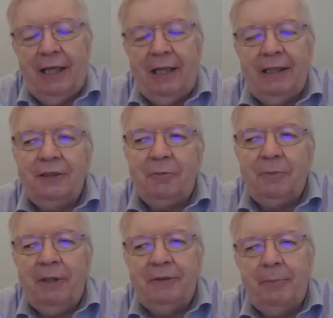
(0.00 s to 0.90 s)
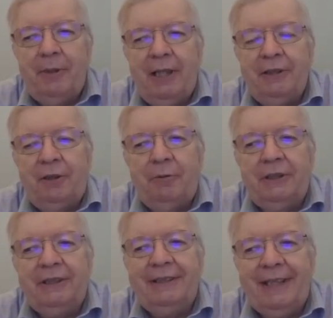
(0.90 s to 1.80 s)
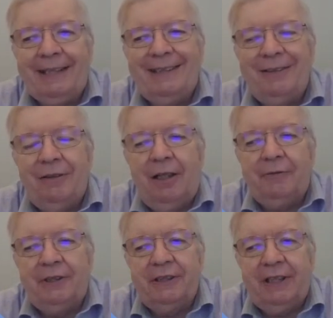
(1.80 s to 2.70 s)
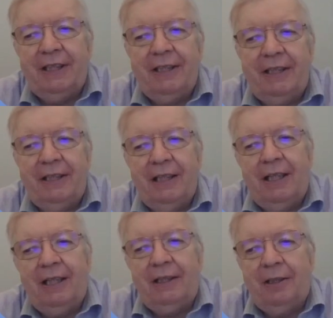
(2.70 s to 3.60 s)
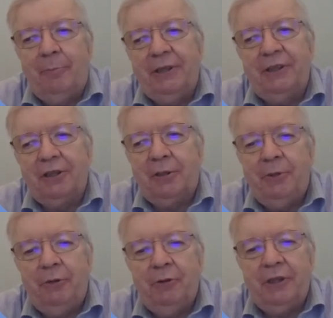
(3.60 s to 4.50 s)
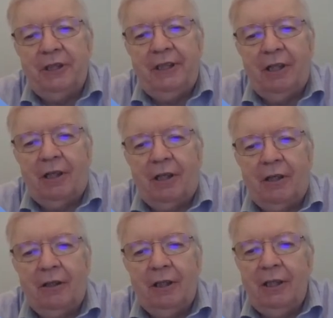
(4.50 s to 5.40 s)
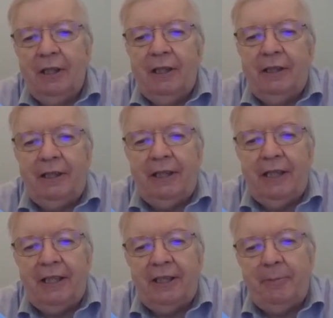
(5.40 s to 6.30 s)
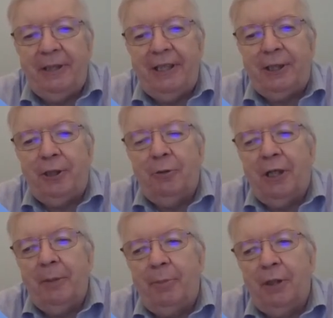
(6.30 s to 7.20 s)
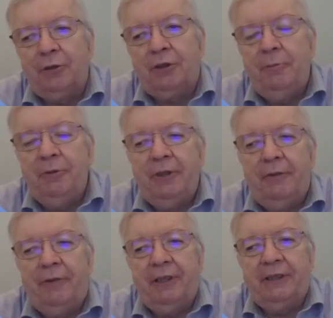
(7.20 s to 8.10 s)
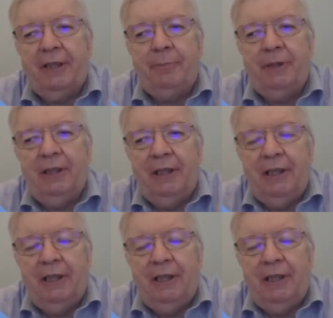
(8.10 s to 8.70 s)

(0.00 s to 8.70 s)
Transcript: And then sometimes it applies to a sector of society, like the business community or the LGBTQI plus community, for example,